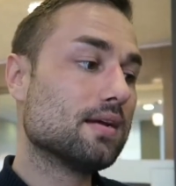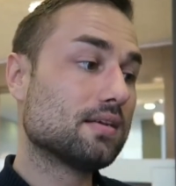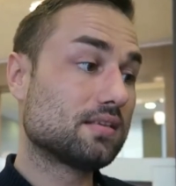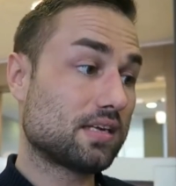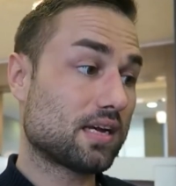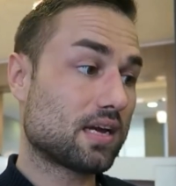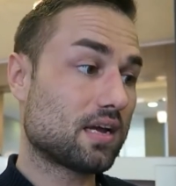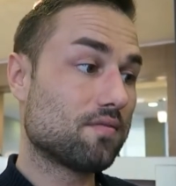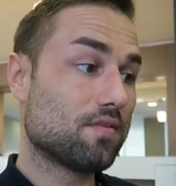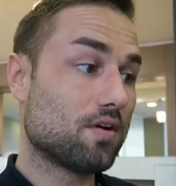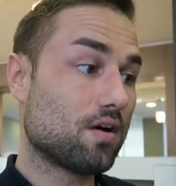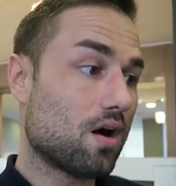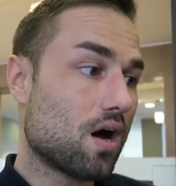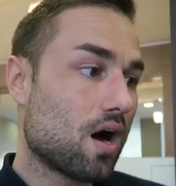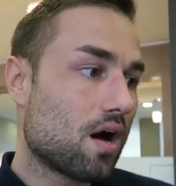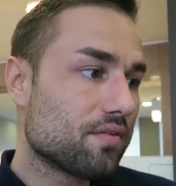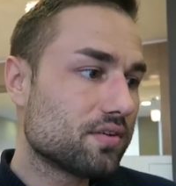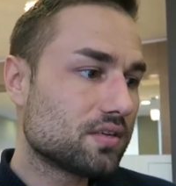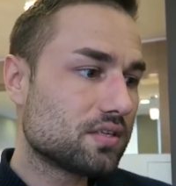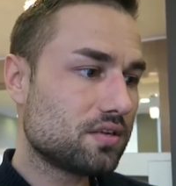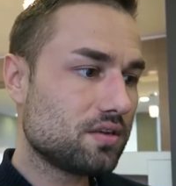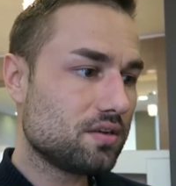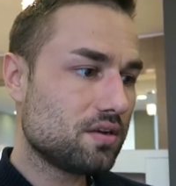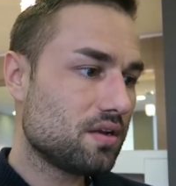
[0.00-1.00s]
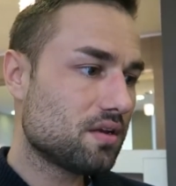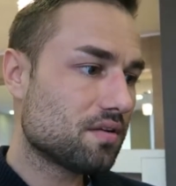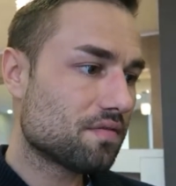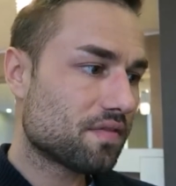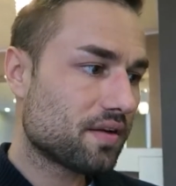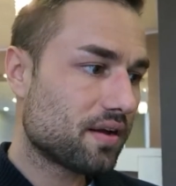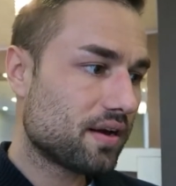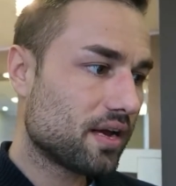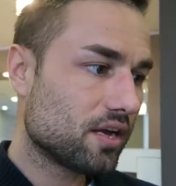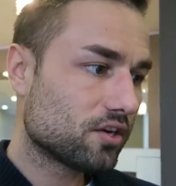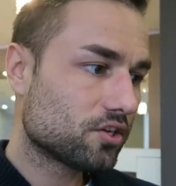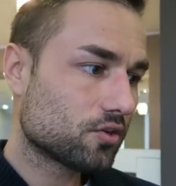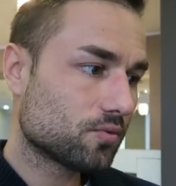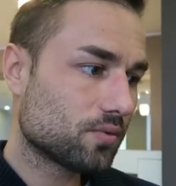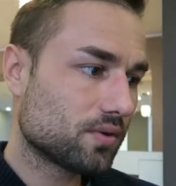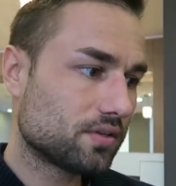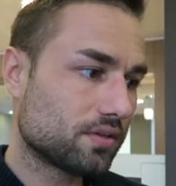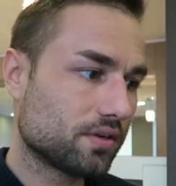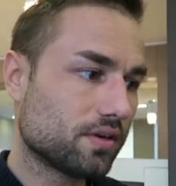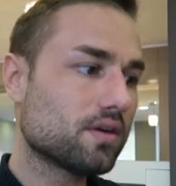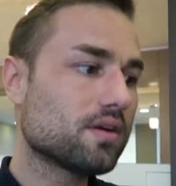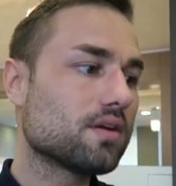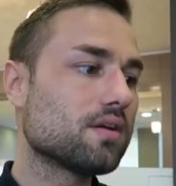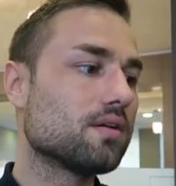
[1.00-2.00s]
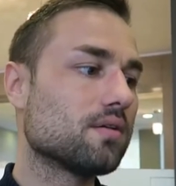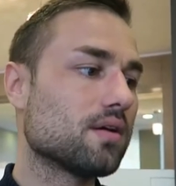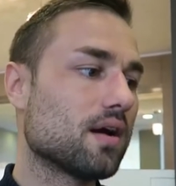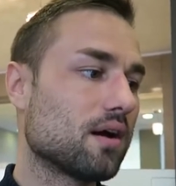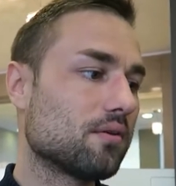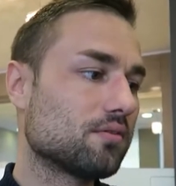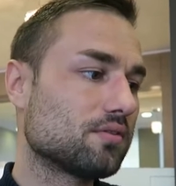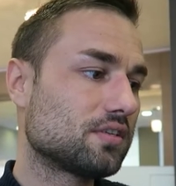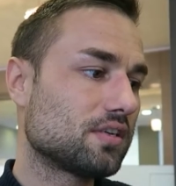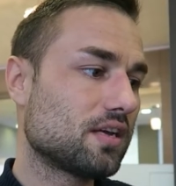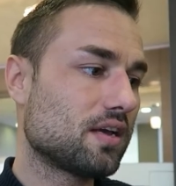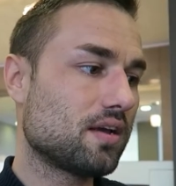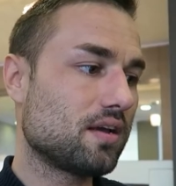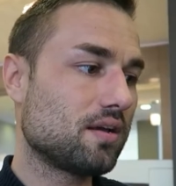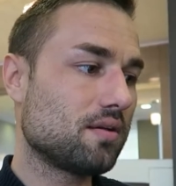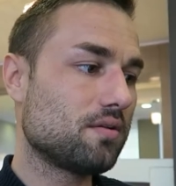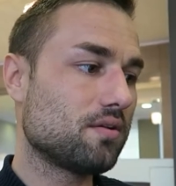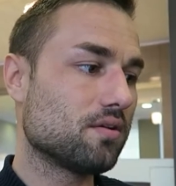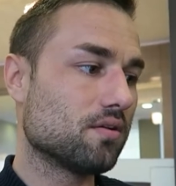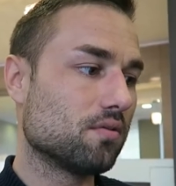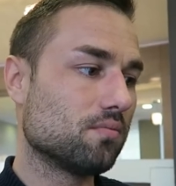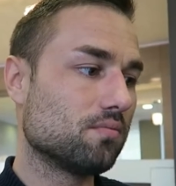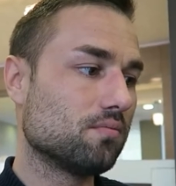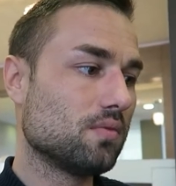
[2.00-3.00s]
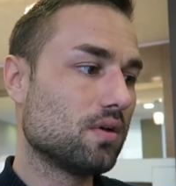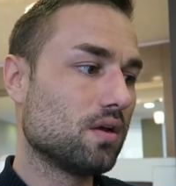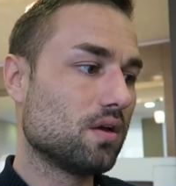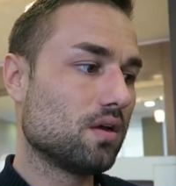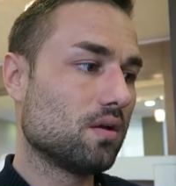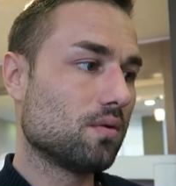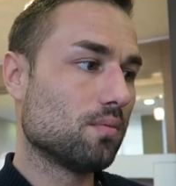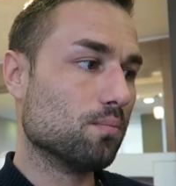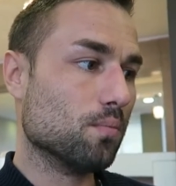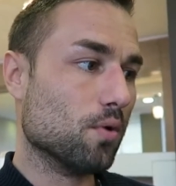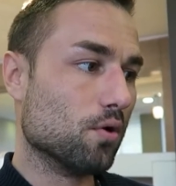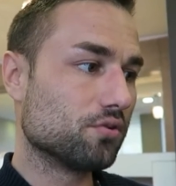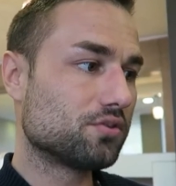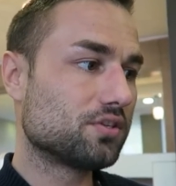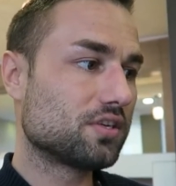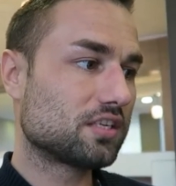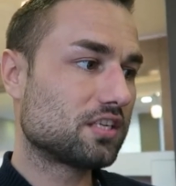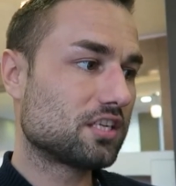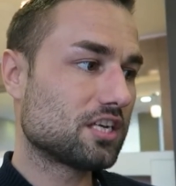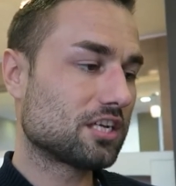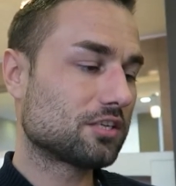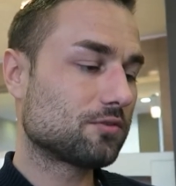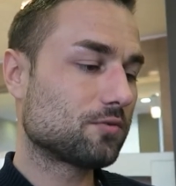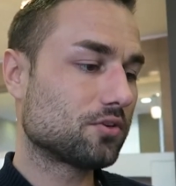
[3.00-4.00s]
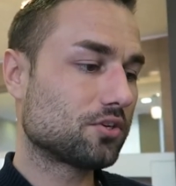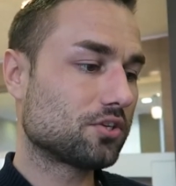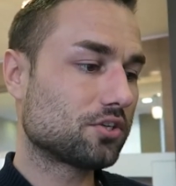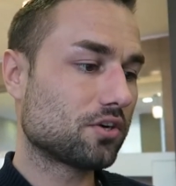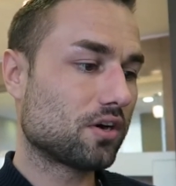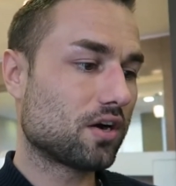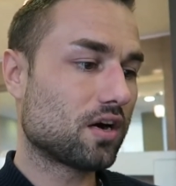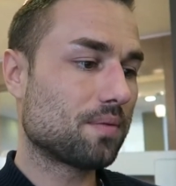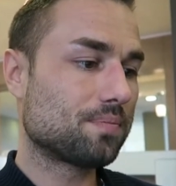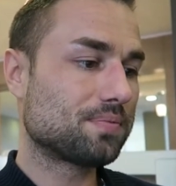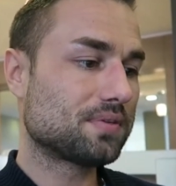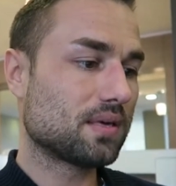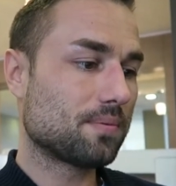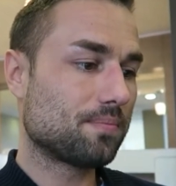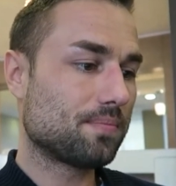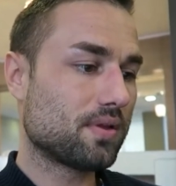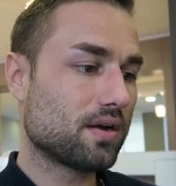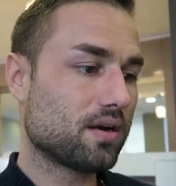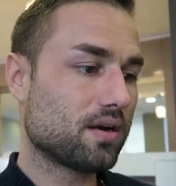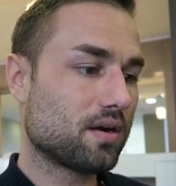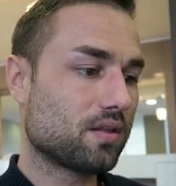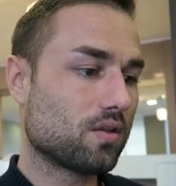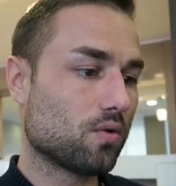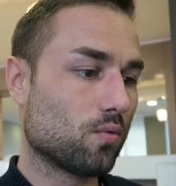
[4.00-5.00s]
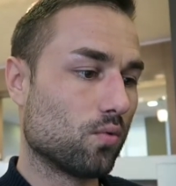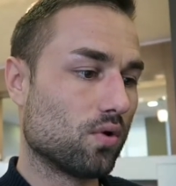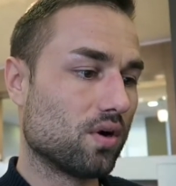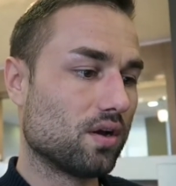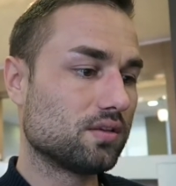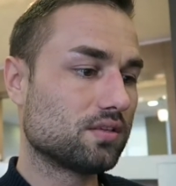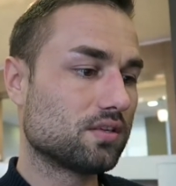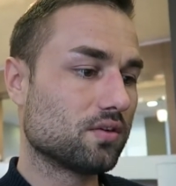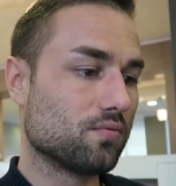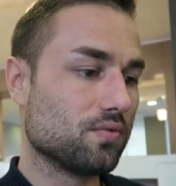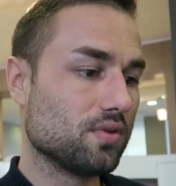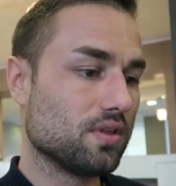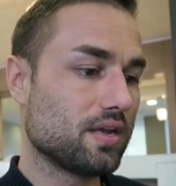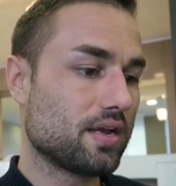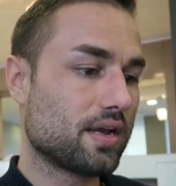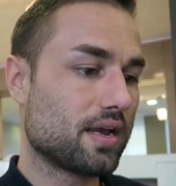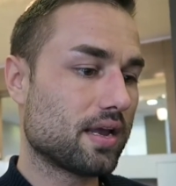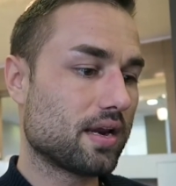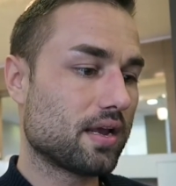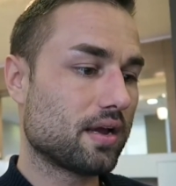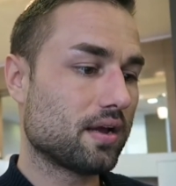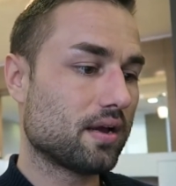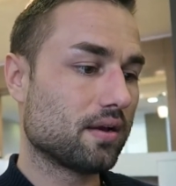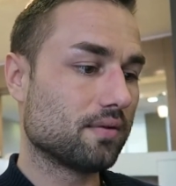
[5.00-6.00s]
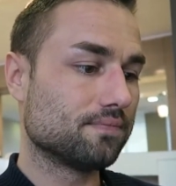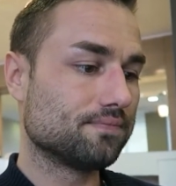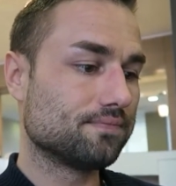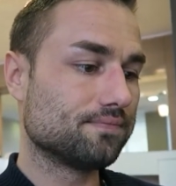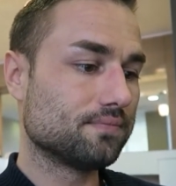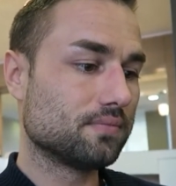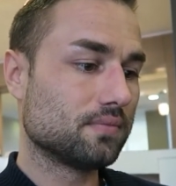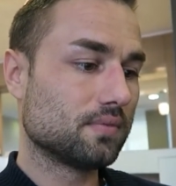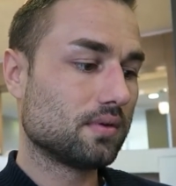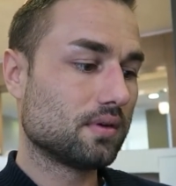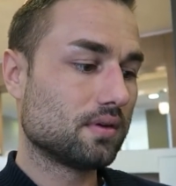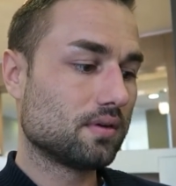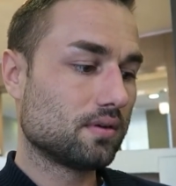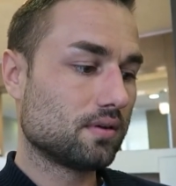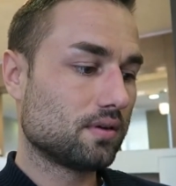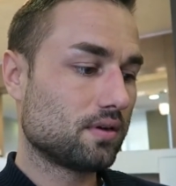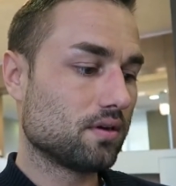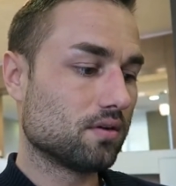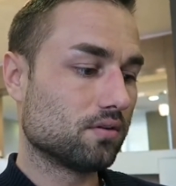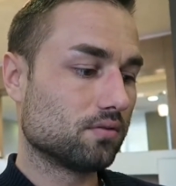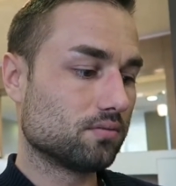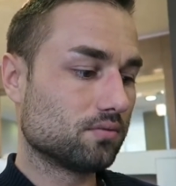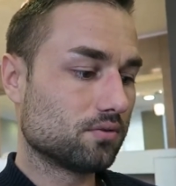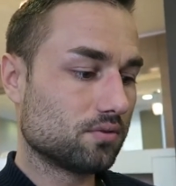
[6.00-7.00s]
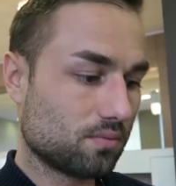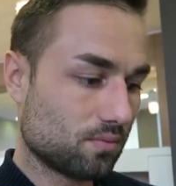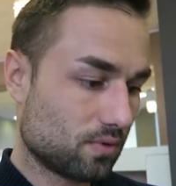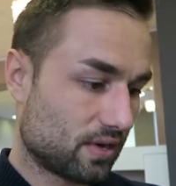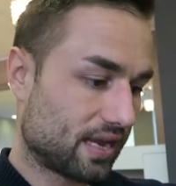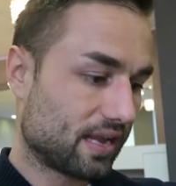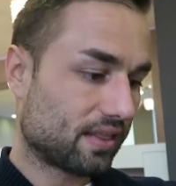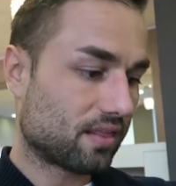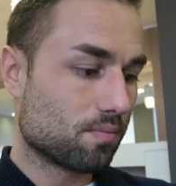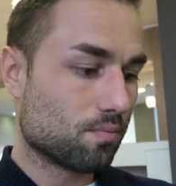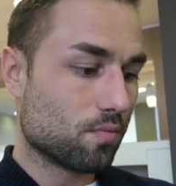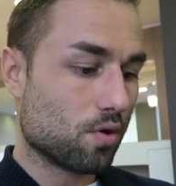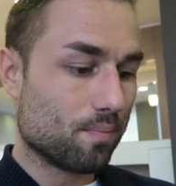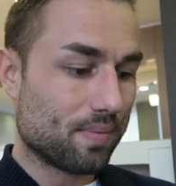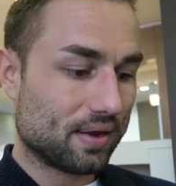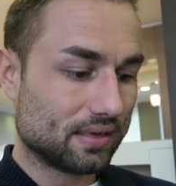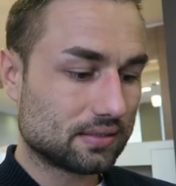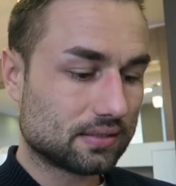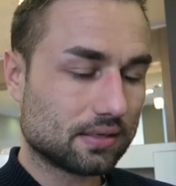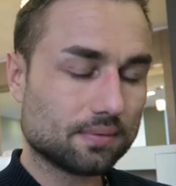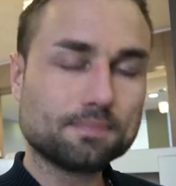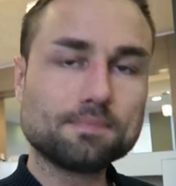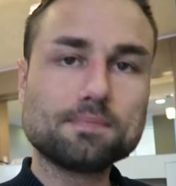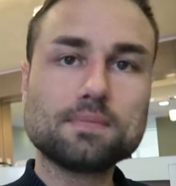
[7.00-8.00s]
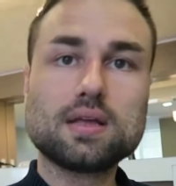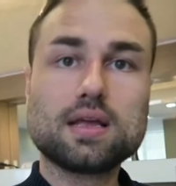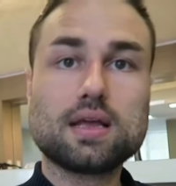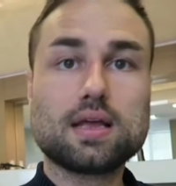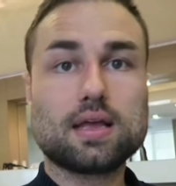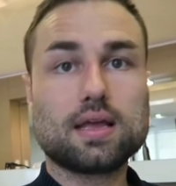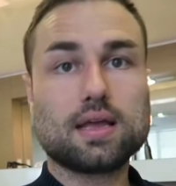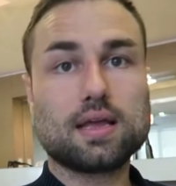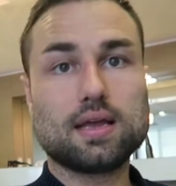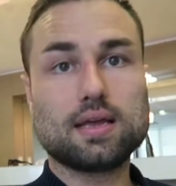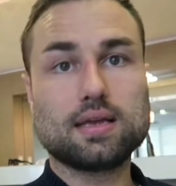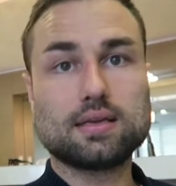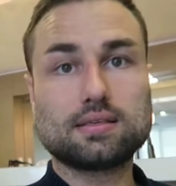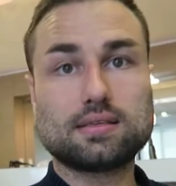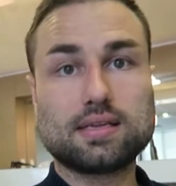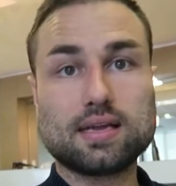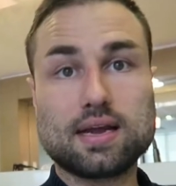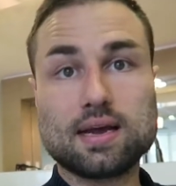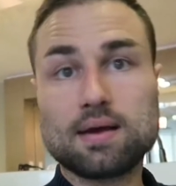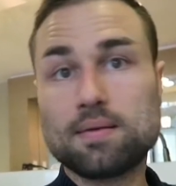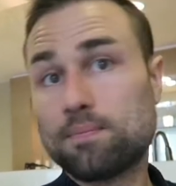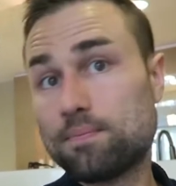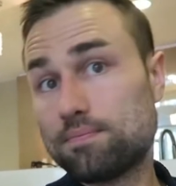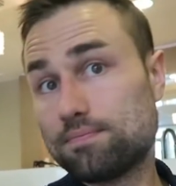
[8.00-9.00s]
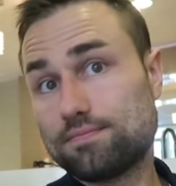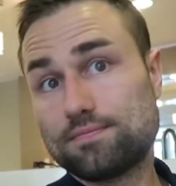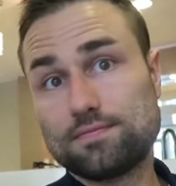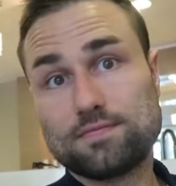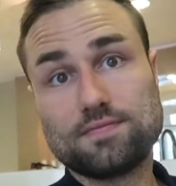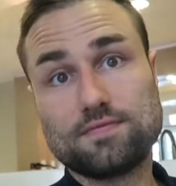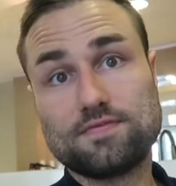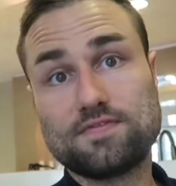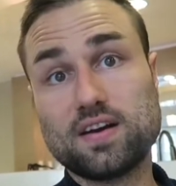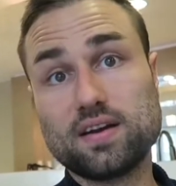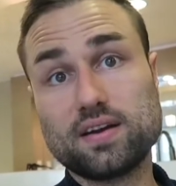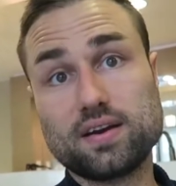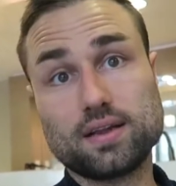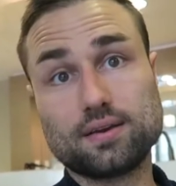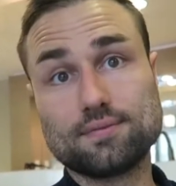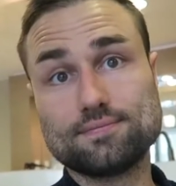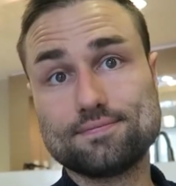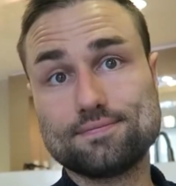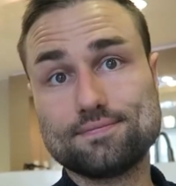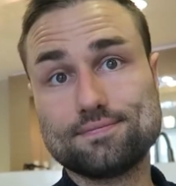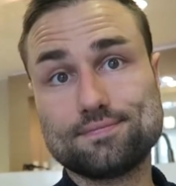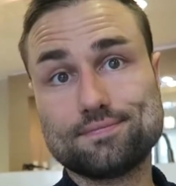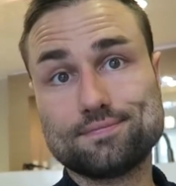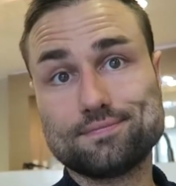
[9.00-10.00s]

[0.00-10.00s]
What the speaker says: Second of all, obviously you need a financial return. I would say, you know, most successful startups up there, the ones that really get a, you know, get the momentum, is they got funding.